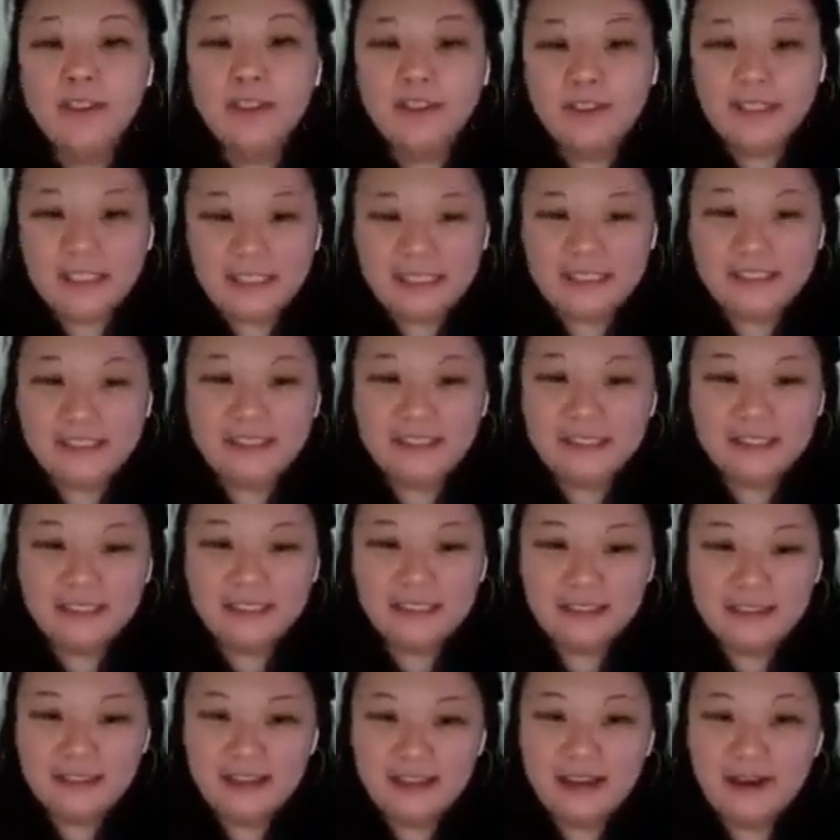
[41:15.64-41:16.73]
Tip
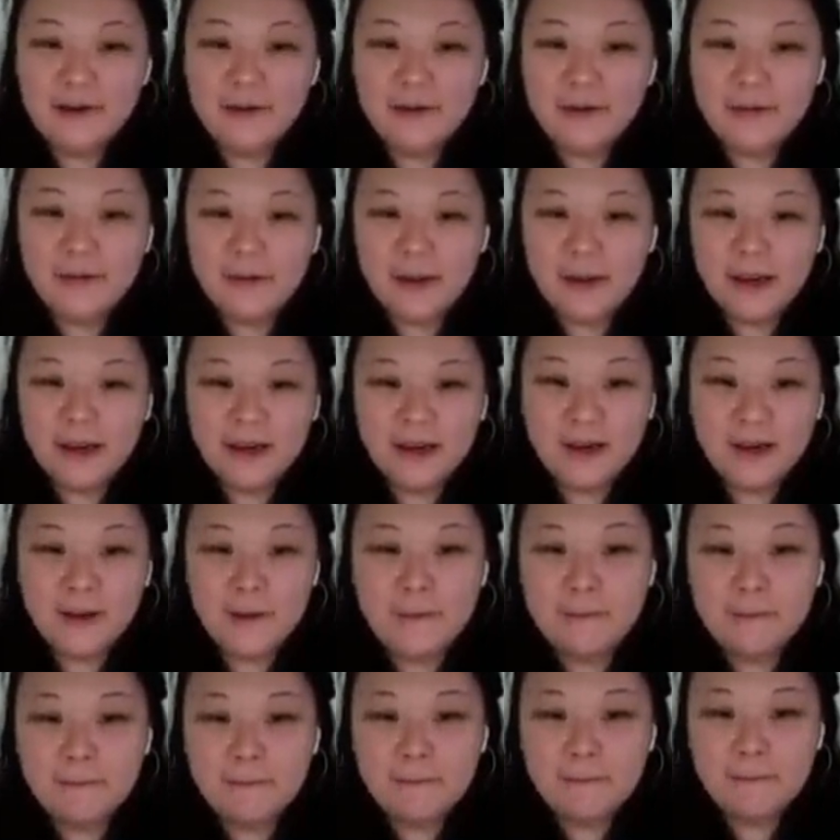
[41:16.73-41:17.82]
5, create
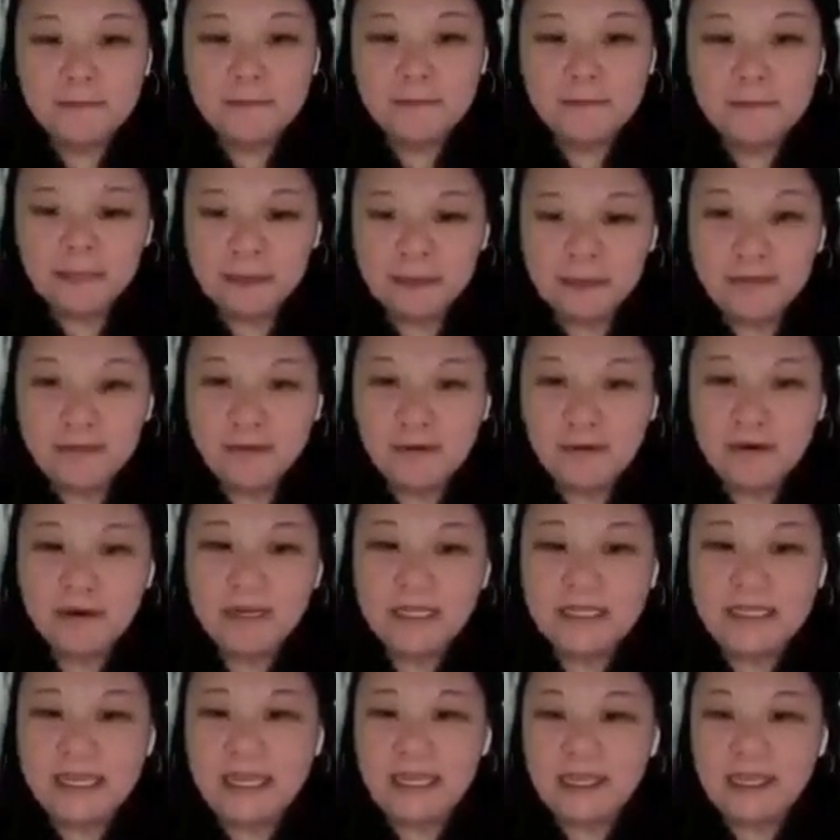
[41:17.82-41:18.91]
opportunities. Now,
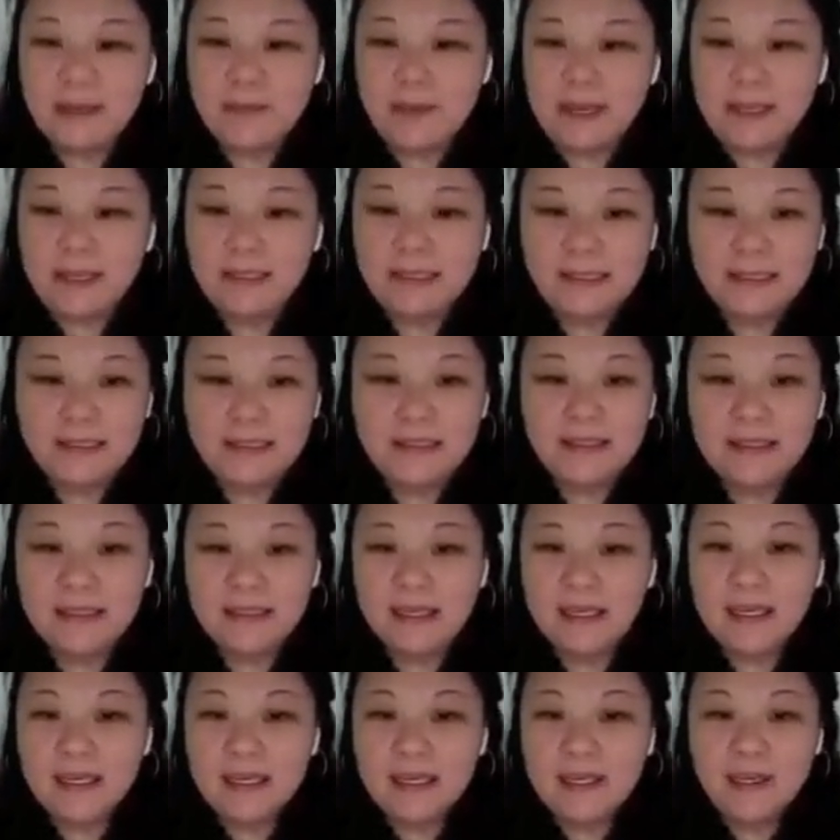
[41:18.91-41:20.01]

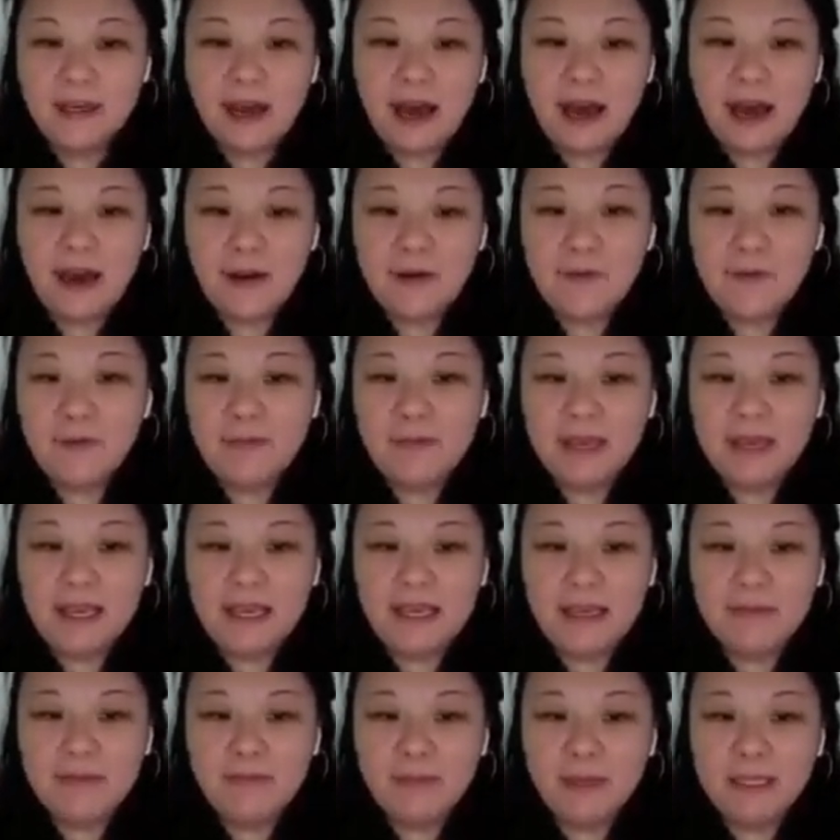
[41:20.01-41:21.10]
something more on a daily
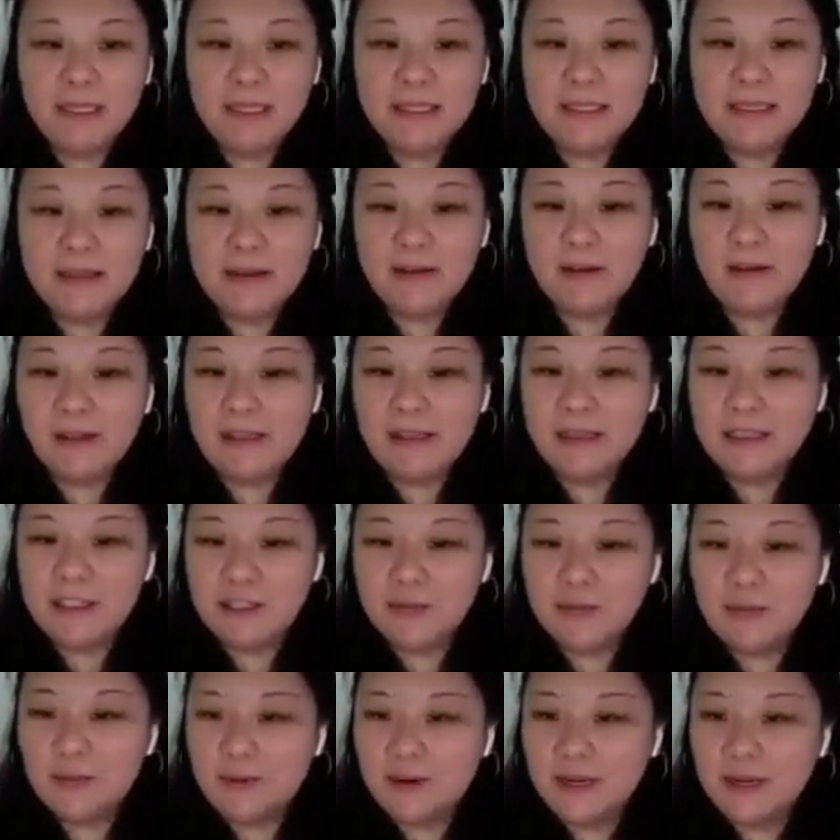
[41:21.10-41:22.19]
basis. How
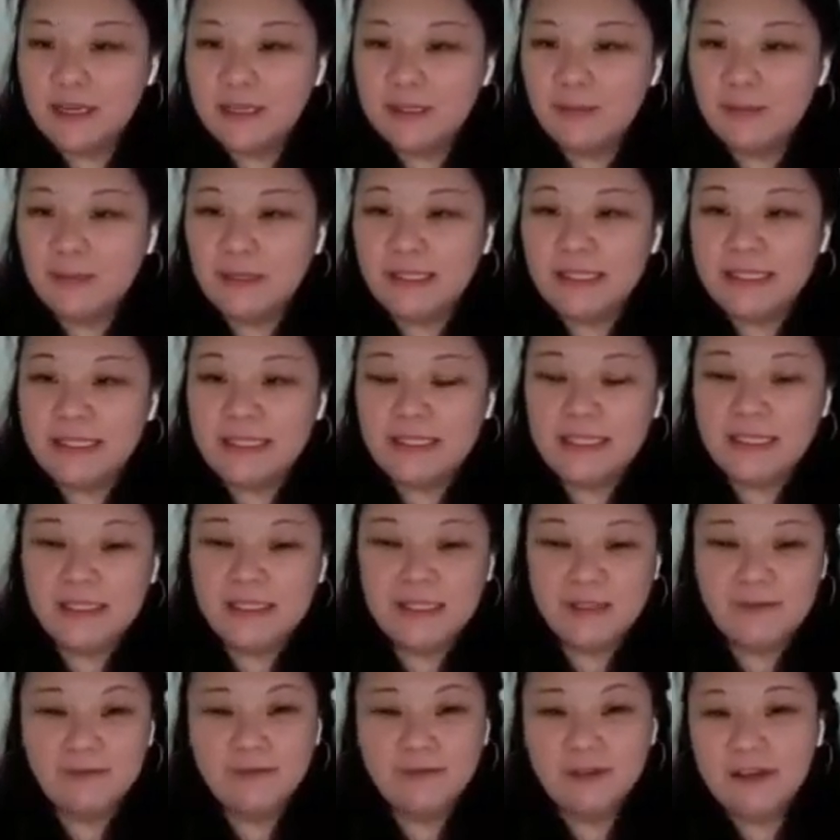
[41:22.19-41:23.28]
do we make implicit
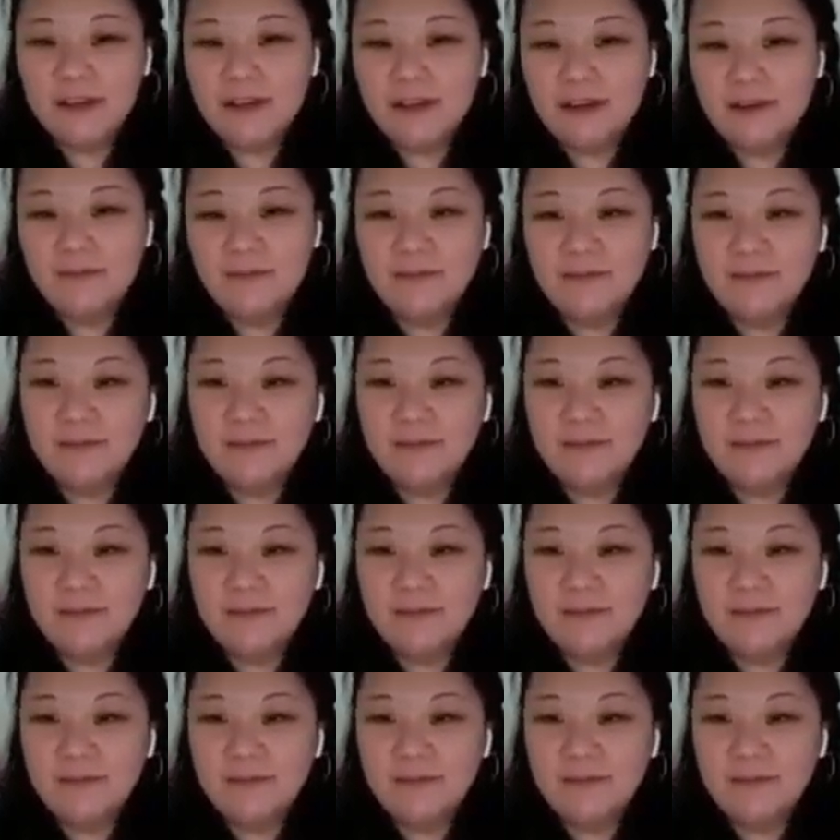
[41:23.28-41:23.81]
knowledge more